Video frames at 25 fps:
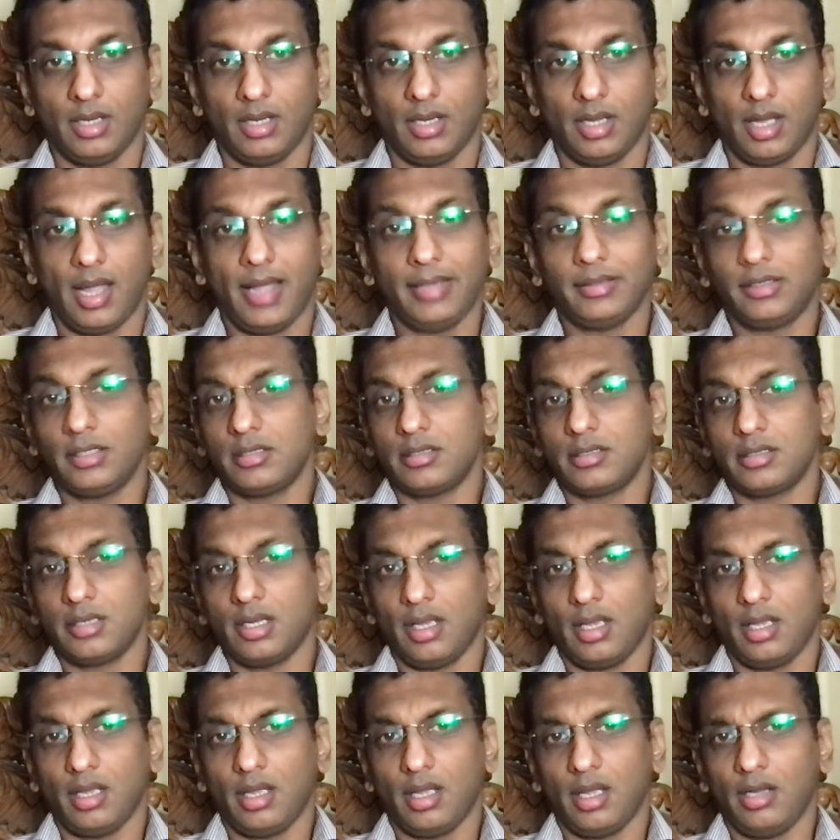I think
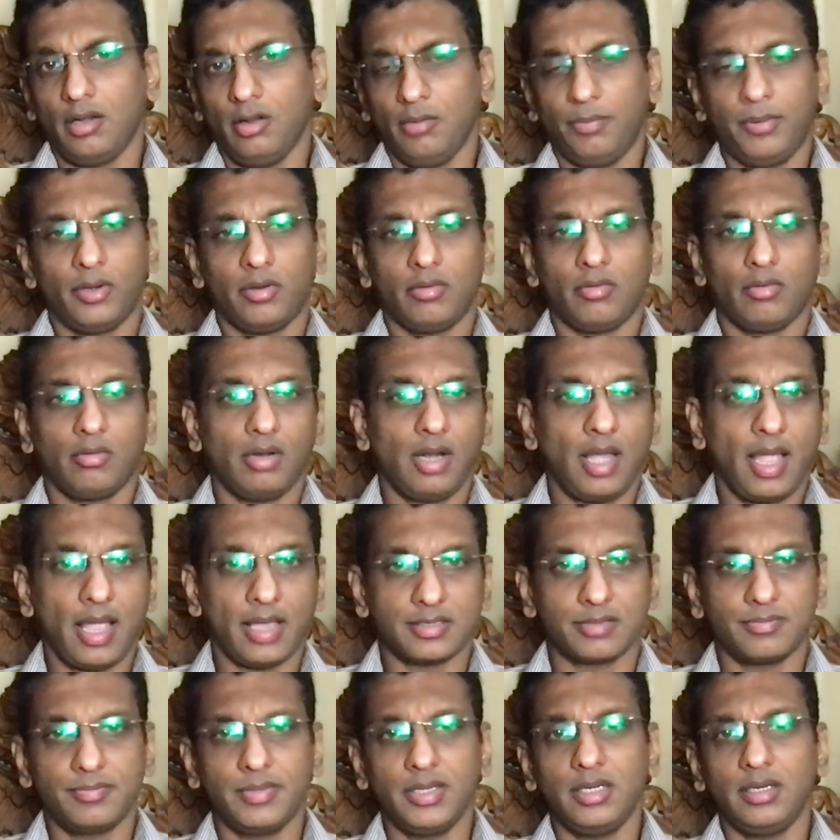allopurinol has
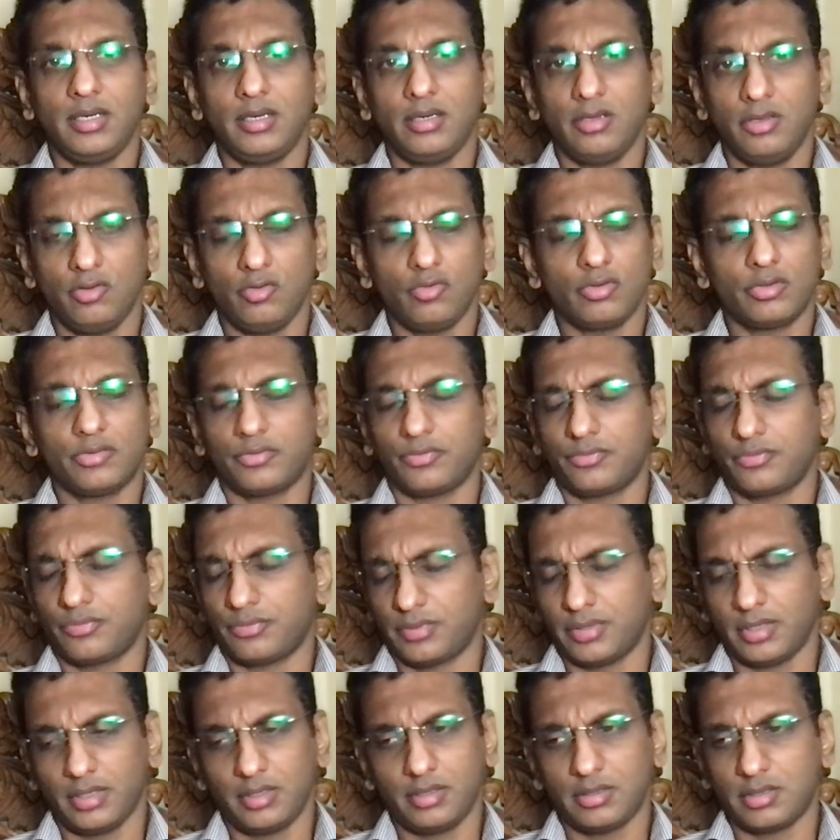been in use
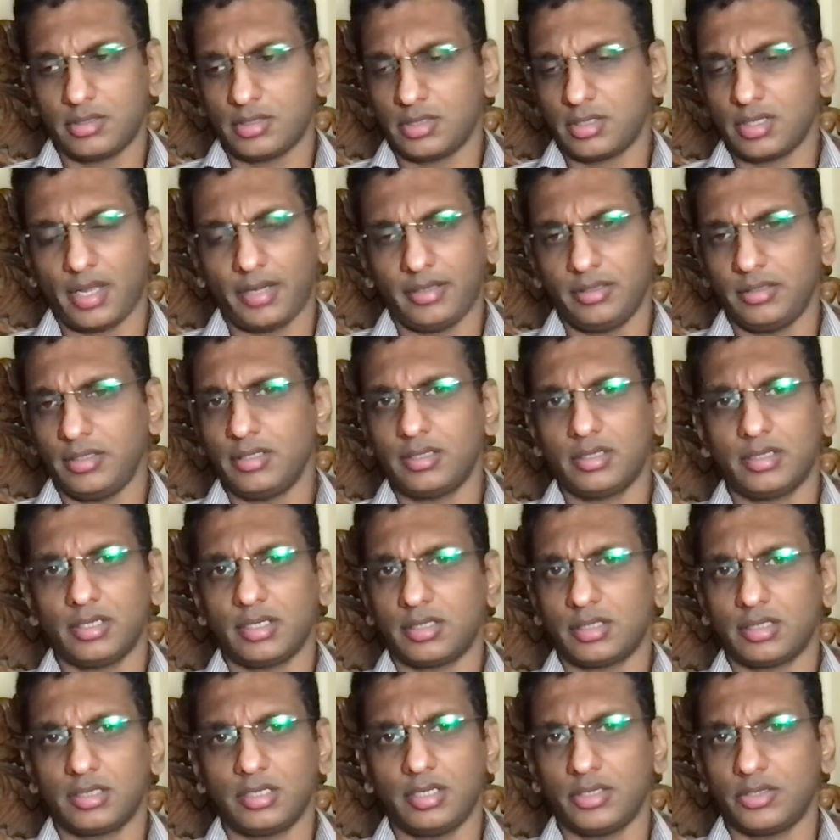since
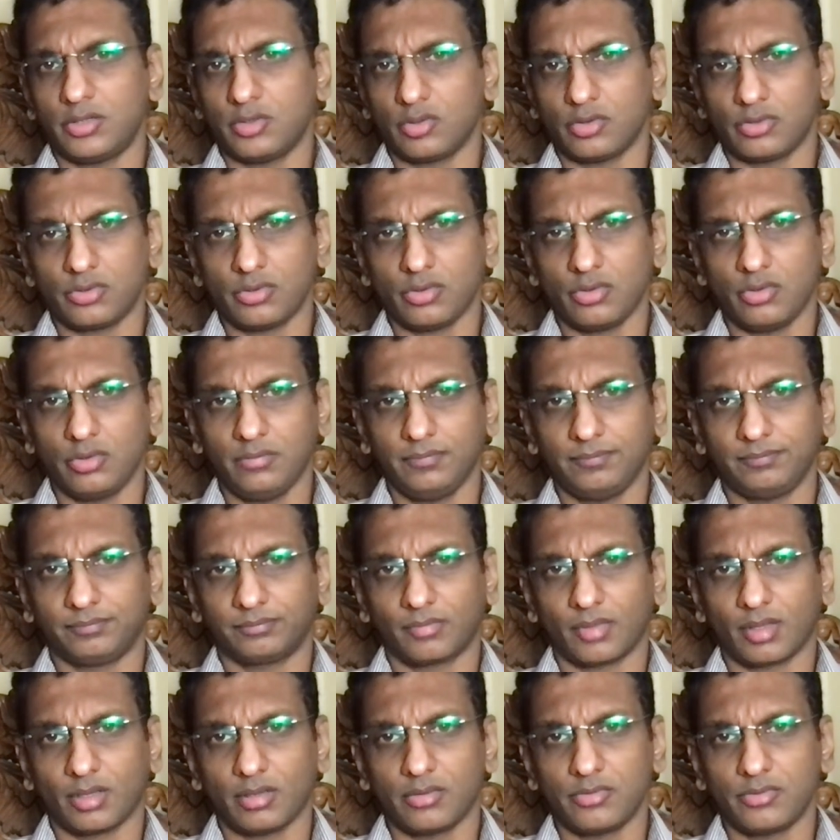1960s or so.
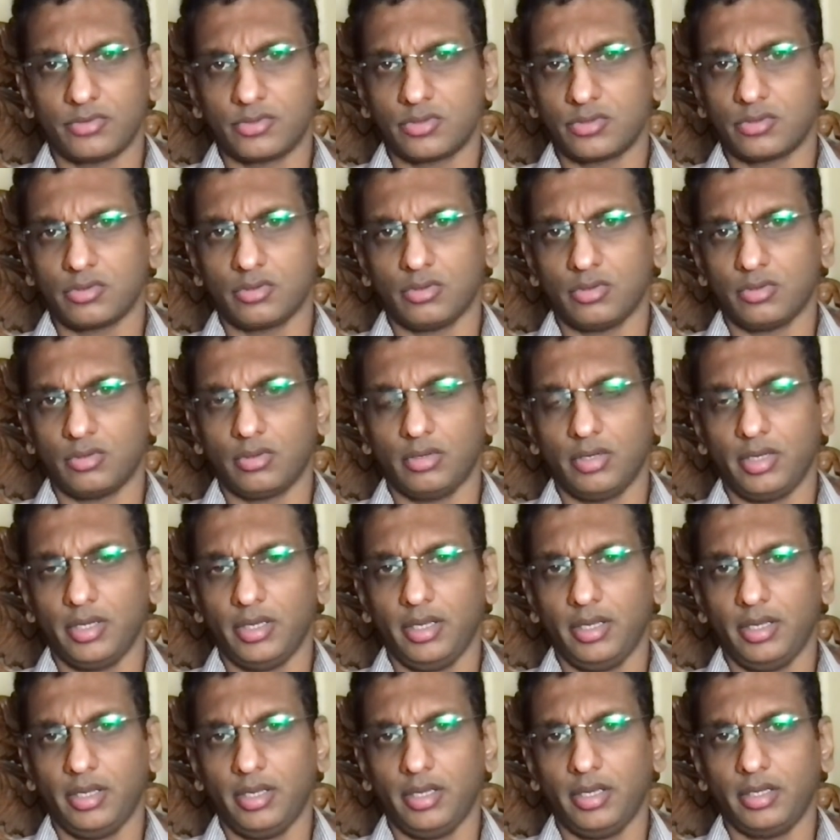So
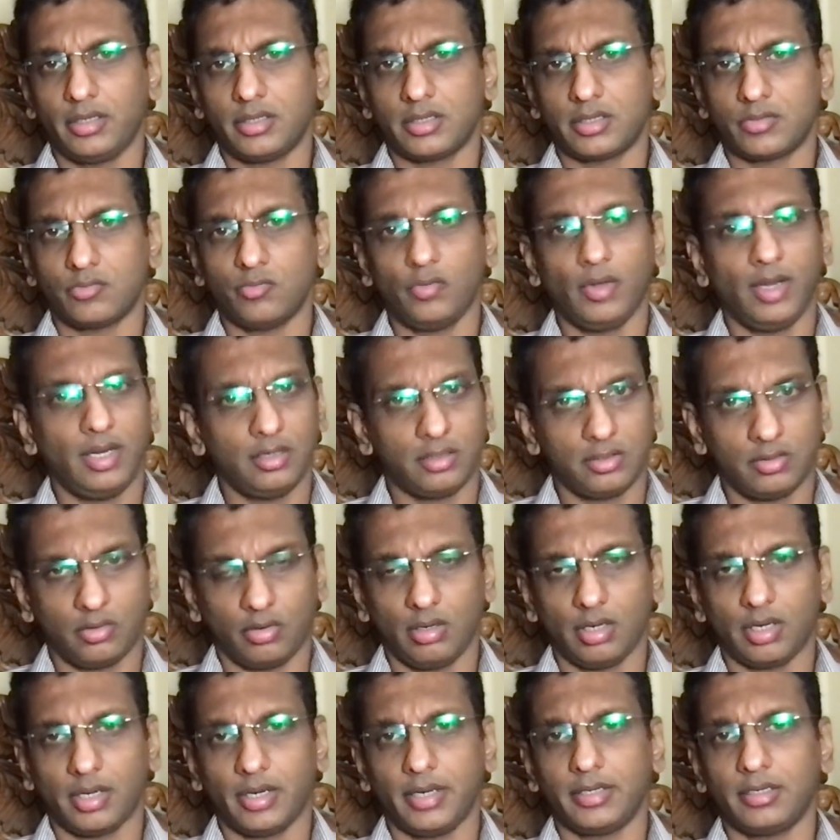it's well
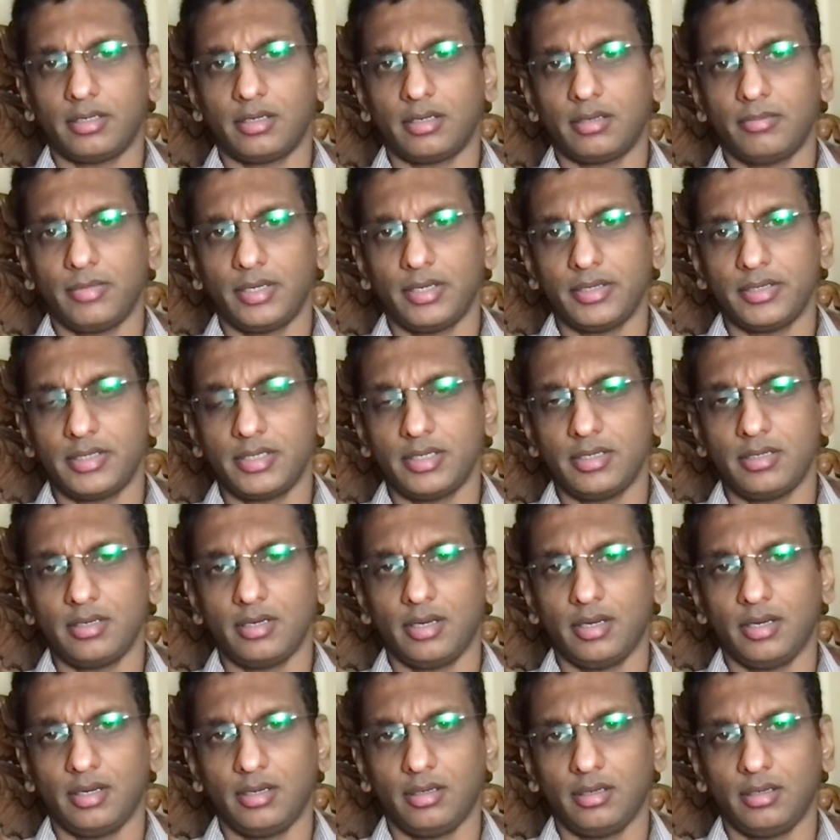tolerated medicine
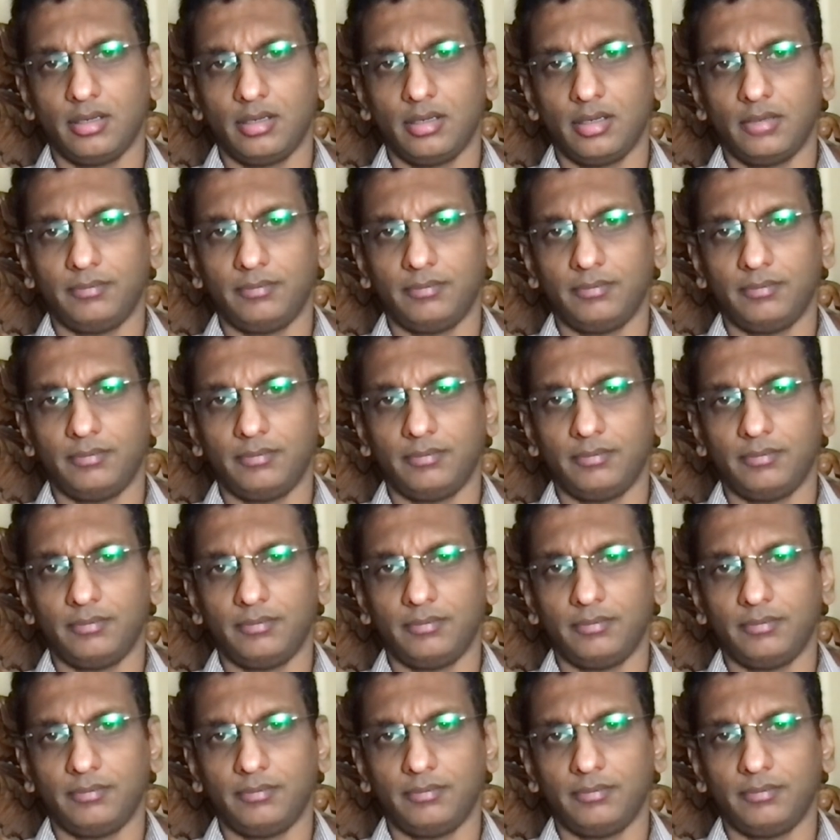and